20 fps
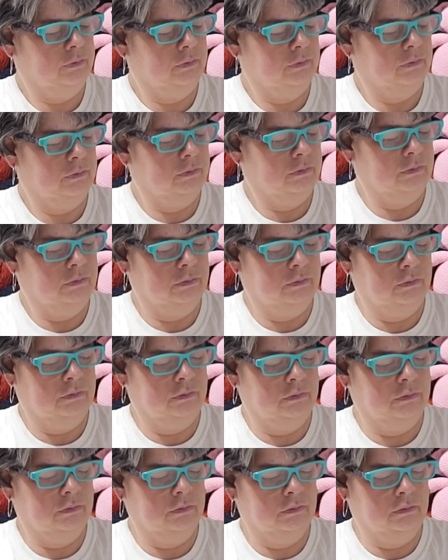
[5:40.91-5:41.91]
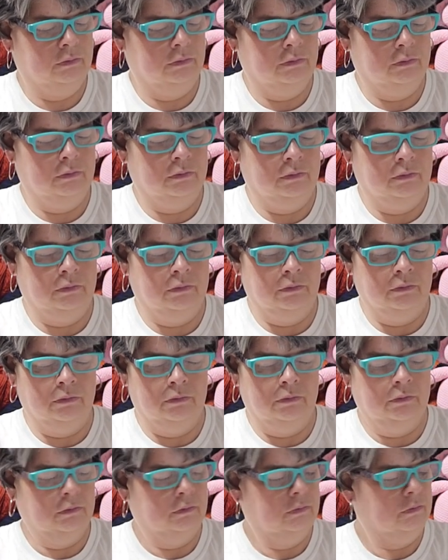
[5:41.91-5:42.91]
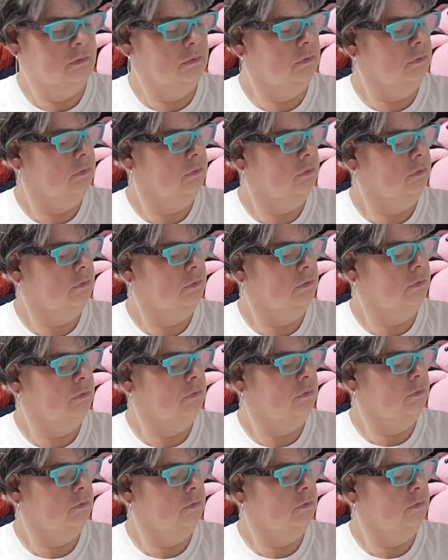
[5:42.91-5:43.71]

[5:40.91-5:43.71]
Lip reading: Nobody speaks.